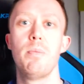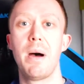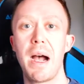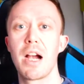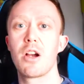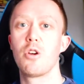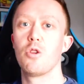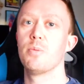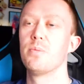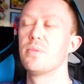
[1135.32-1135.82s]

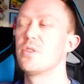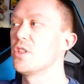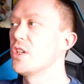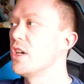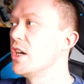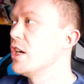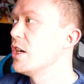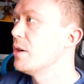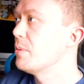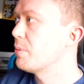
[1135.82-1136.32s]
backups,
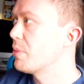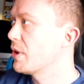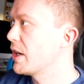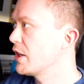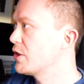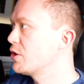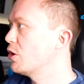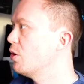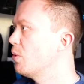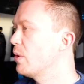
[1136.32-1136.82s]
but
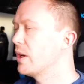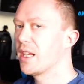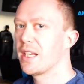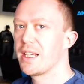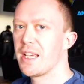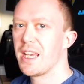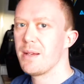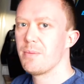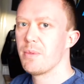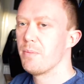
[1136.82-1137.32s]
I don't want to
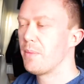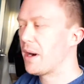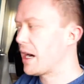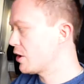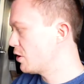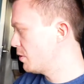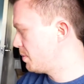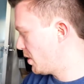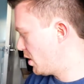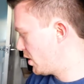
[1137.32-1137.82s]
keep a
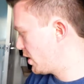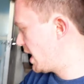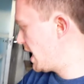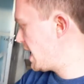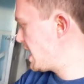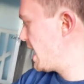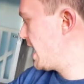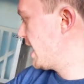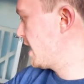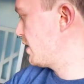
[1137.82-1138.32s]
backup on
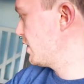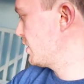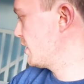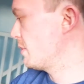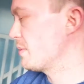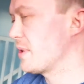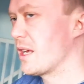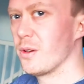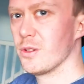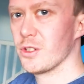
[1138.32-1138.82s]
here because
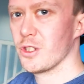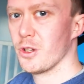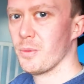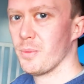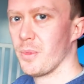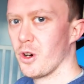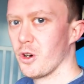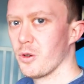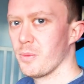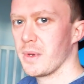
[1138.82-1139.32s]
I'm using
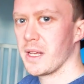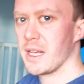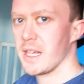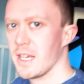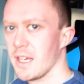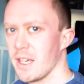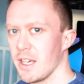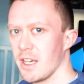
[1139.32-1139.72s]
up all my